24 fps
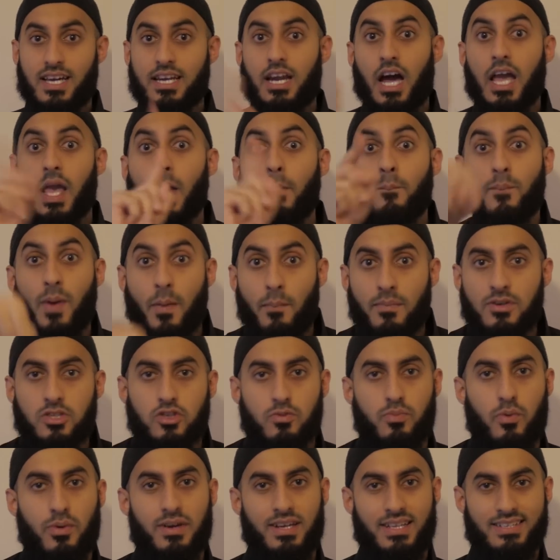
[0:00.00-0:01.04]
that are
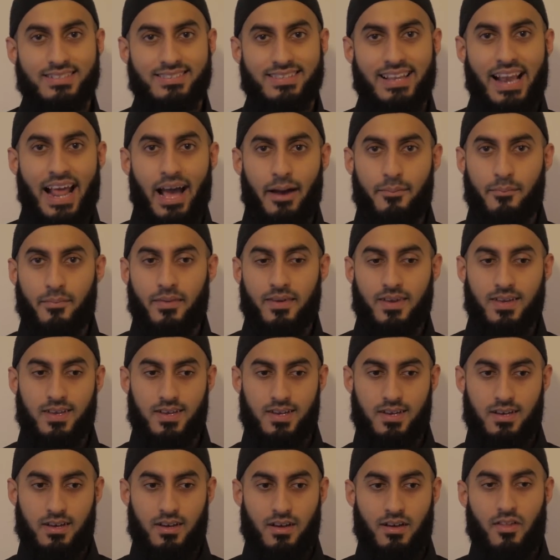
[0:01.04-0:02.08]
impermissible in Islam.
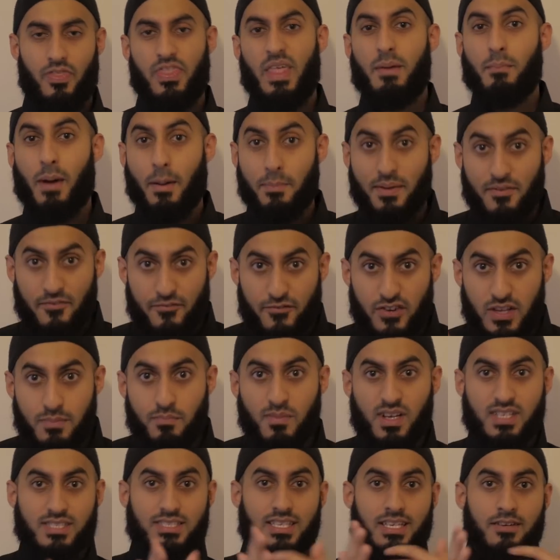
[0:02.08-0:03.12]
There might be free
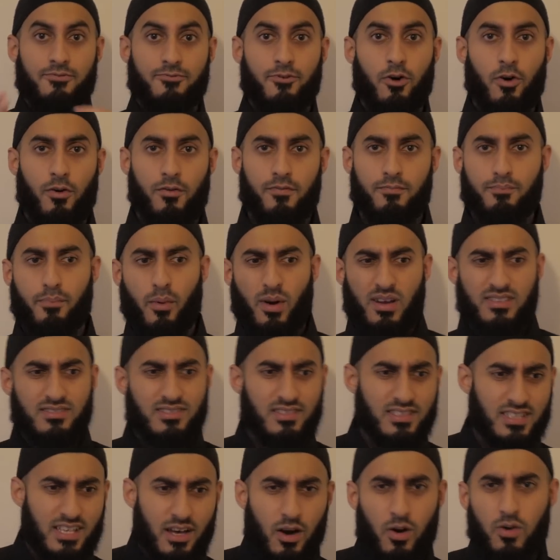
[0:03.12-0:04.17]
mixing involved, boys
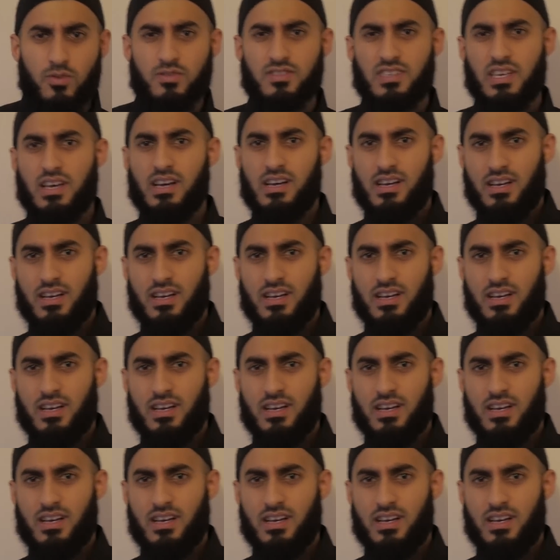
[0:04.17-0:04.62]
and girls